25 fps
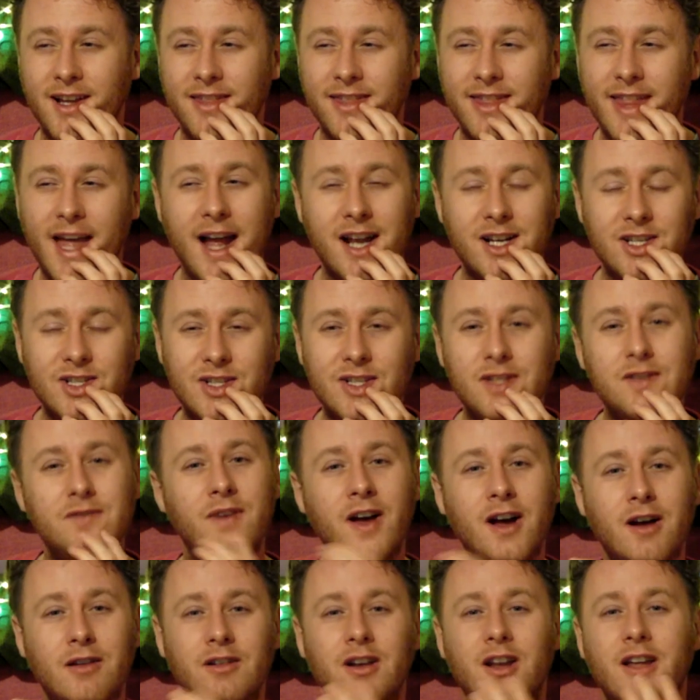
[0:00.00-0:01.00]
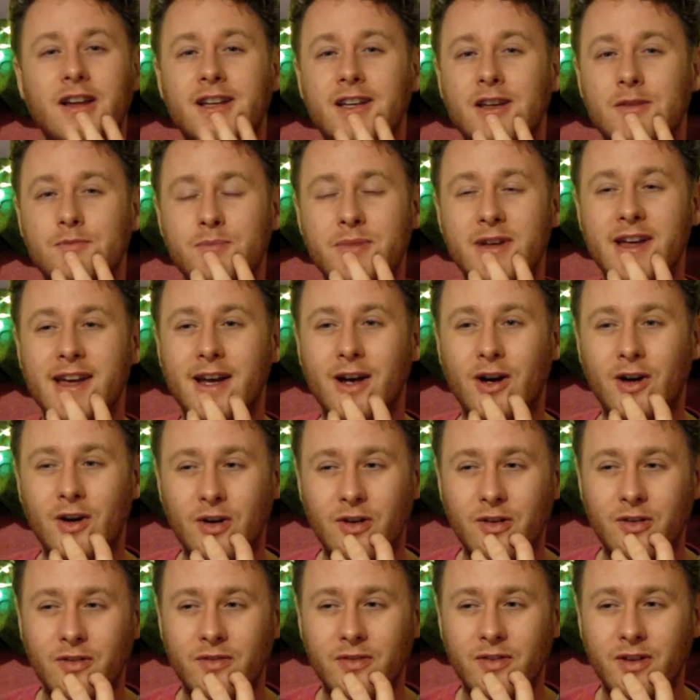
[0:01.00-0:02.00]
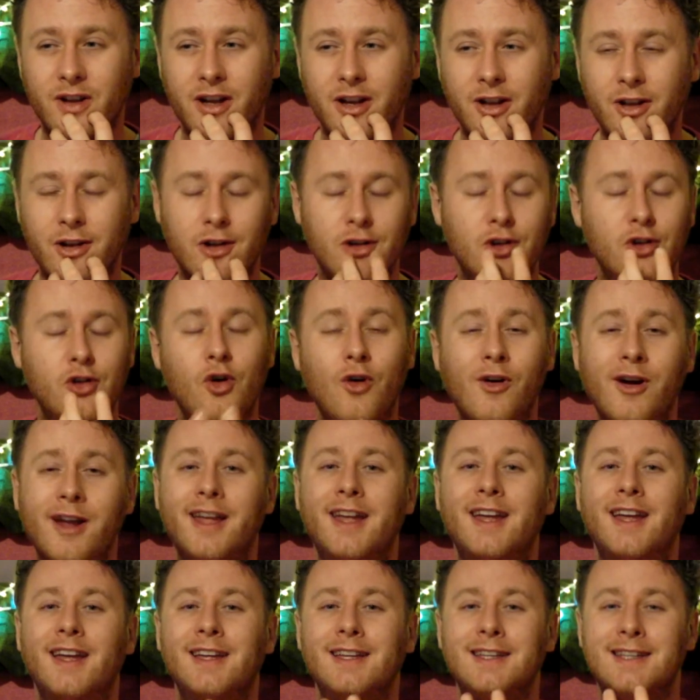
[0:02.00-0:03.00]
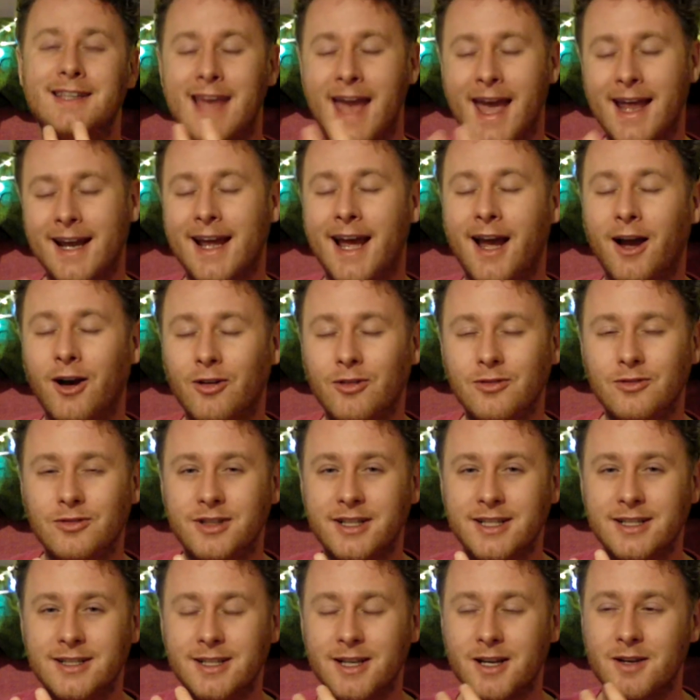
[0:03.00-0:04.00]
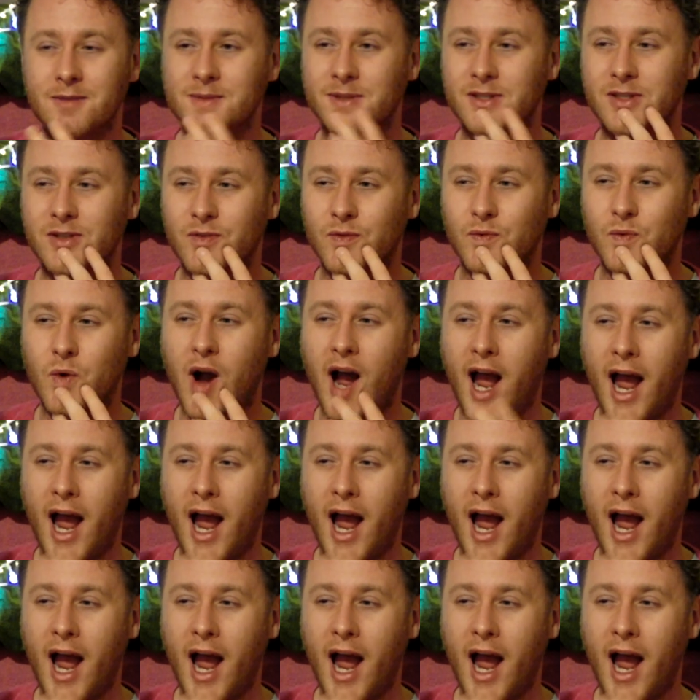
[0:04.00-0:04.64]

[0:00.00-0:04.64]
that just felt like a bit of an annoying get out in terms of what